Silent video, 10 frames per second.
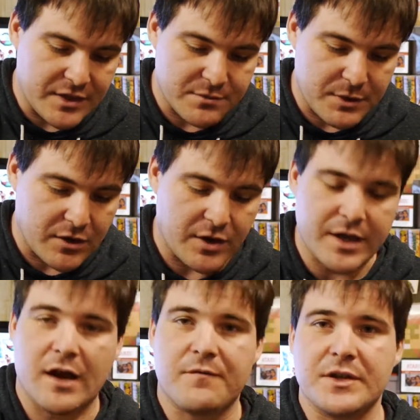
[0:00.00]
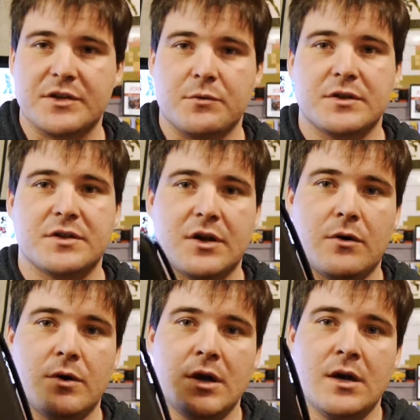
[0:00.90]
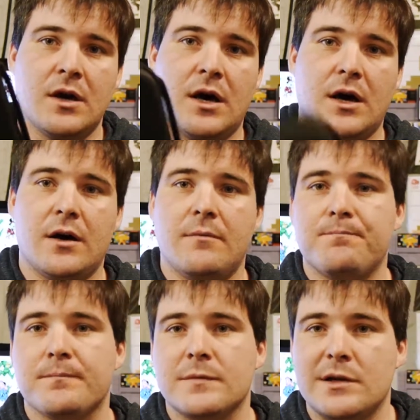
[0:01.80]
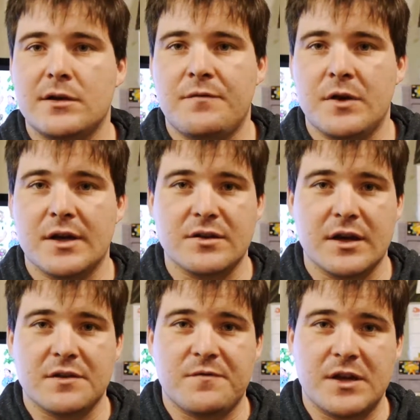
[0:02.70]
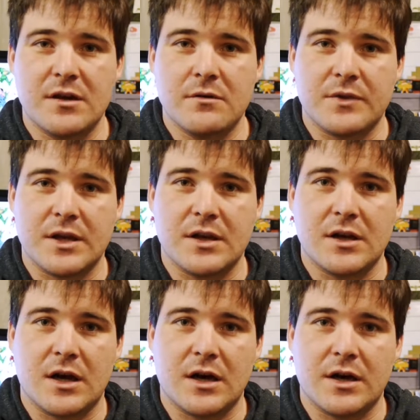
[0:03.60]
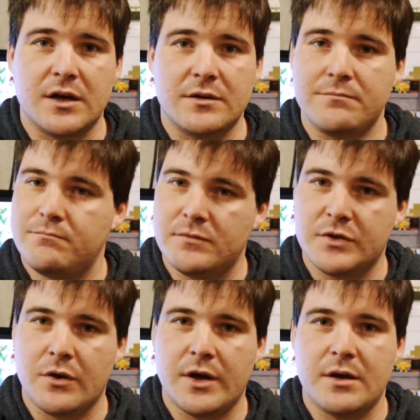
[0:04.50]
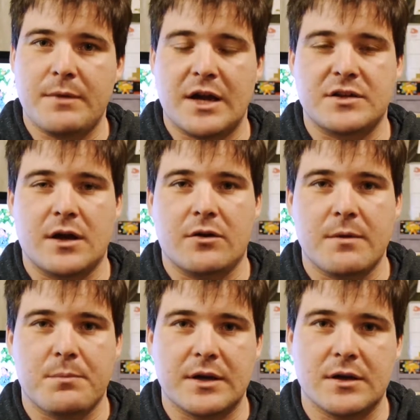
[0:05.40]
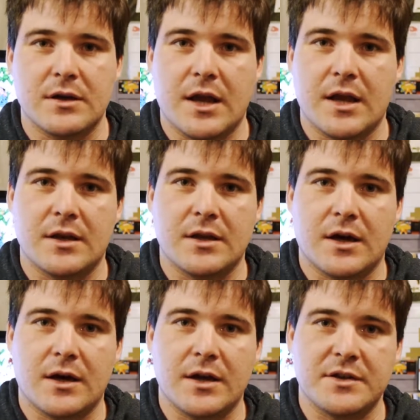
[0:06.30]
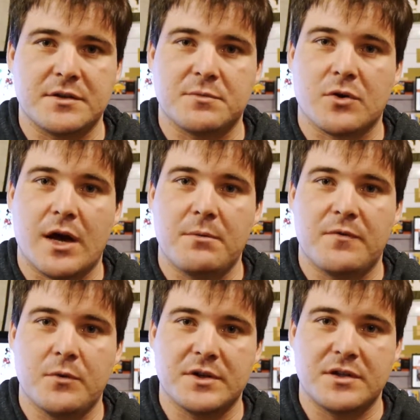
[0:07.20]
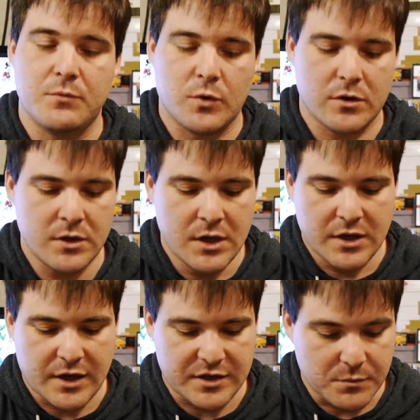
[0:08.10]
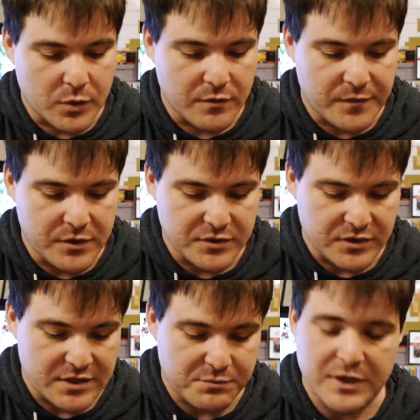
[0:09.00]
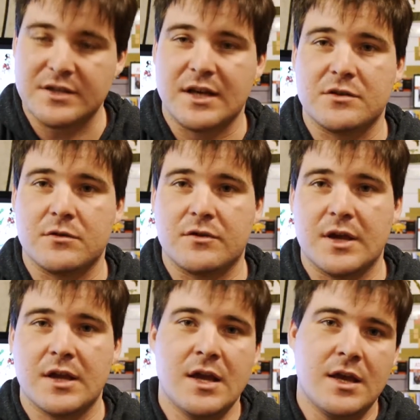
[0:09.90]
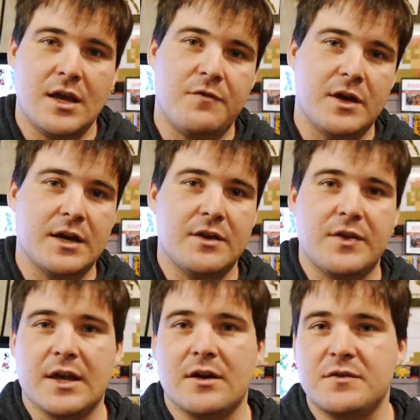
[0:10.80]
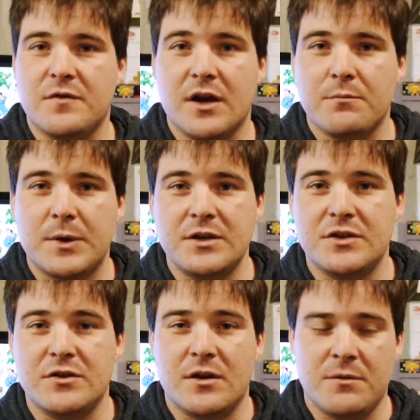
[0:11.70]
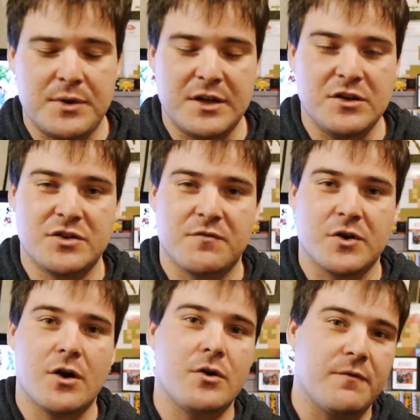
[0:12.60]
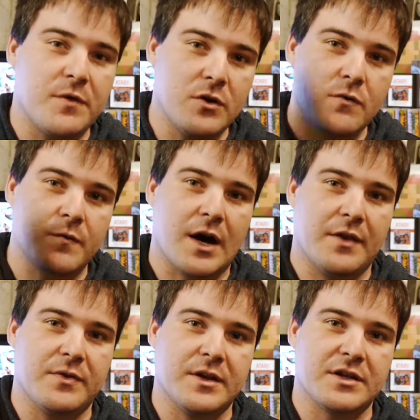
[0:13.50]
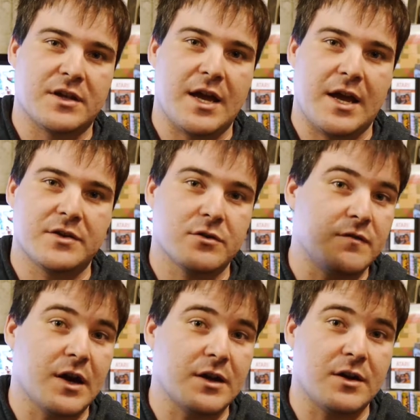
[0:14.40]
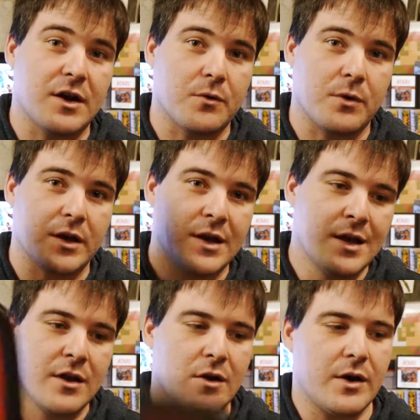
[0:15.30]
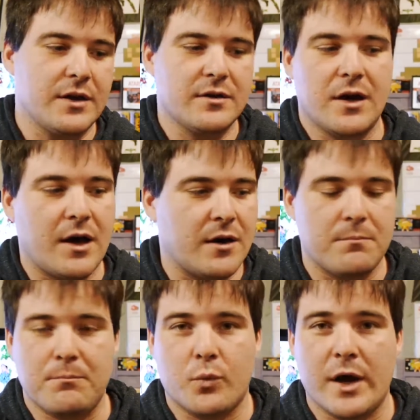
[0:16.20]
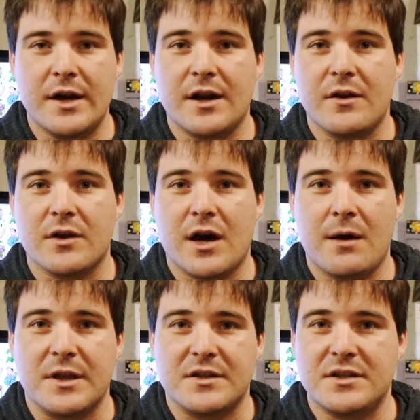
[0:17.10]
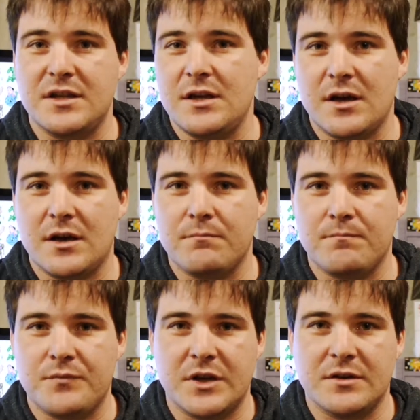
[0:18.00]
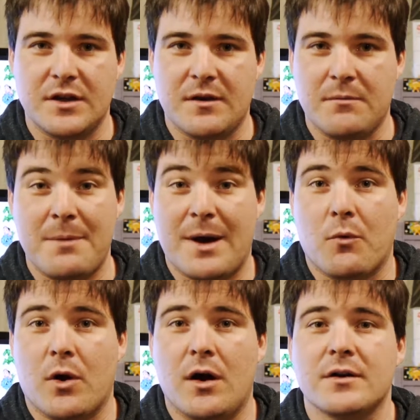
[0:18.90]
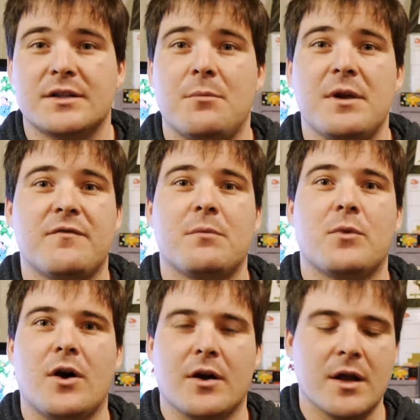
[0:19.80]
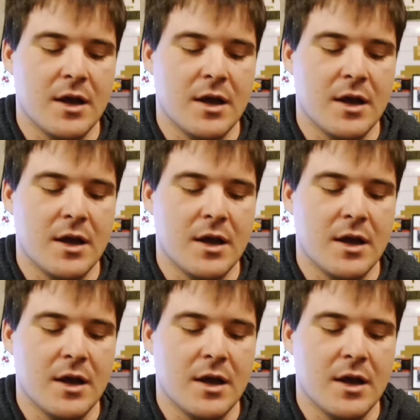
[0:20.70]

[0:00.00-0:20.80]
That's about all I got for this one. So if you guys like the video, then go ahead and mash that like button and hit subscribe if you want to see more. Got some more reviews, Let's Plays, that sort of thing. If you got anything else, if you got opinions of your own, if you've gotten this case or you've gotten another one, go ahead and write it down in the comments. See, am I wrong? Tell me if I'm wrong.